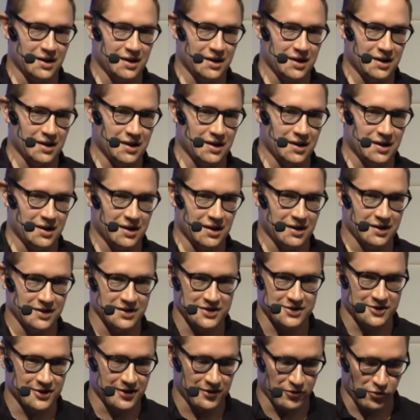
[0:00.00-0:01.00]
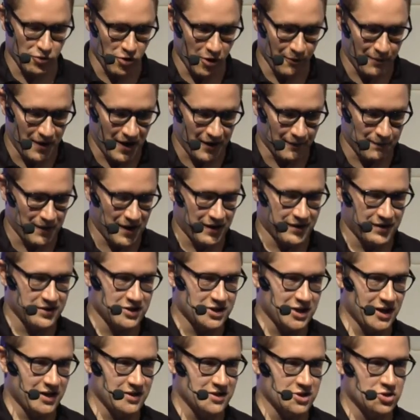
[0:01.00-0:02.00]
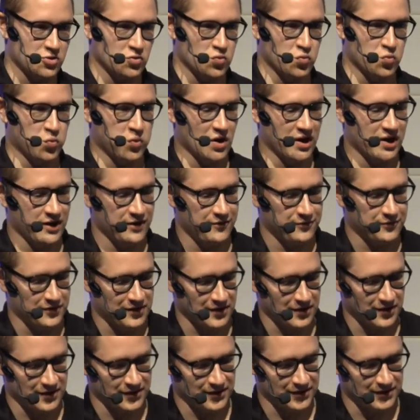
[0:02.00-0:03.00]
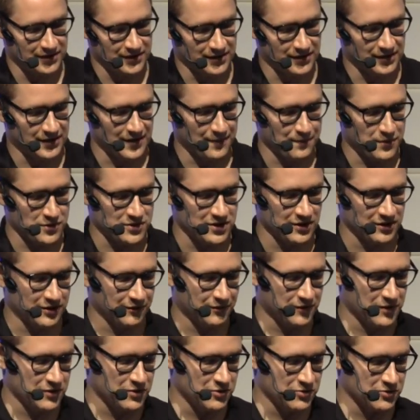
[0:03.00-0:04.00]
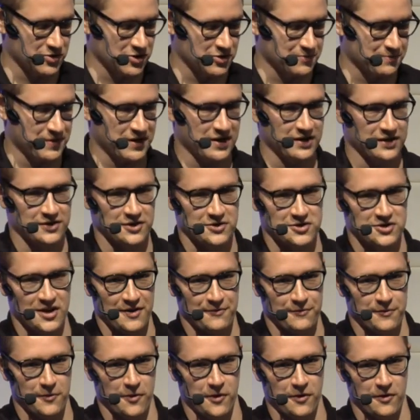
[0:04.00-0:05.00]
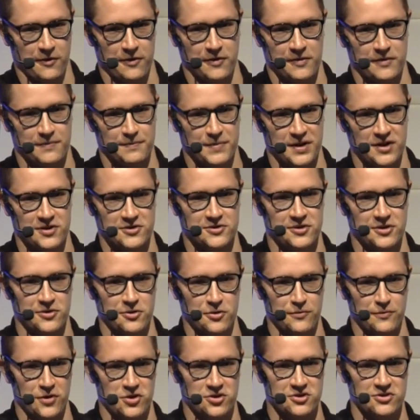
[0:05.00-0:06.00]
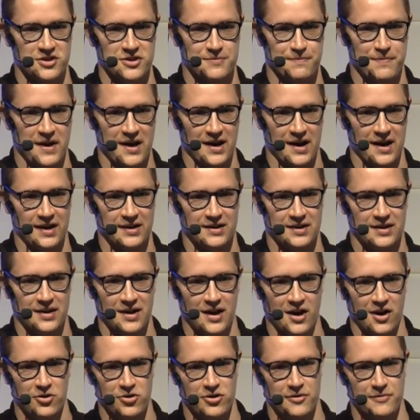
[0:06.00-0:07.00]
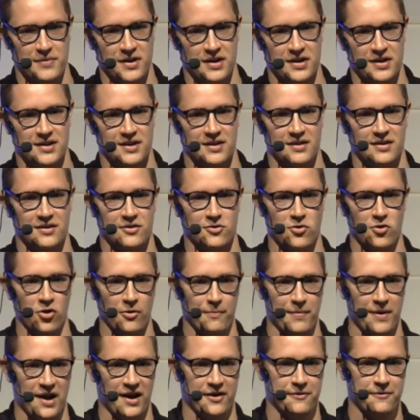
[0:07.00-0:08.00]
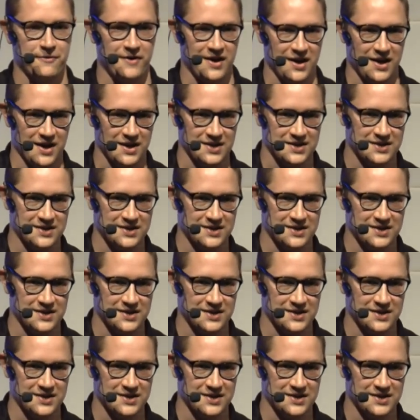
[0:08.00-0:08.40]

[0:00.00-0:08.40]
And is there a rollback plan in change? What if the 10% of the users begin to suffer because the new version is bad? How do you make rollback fast?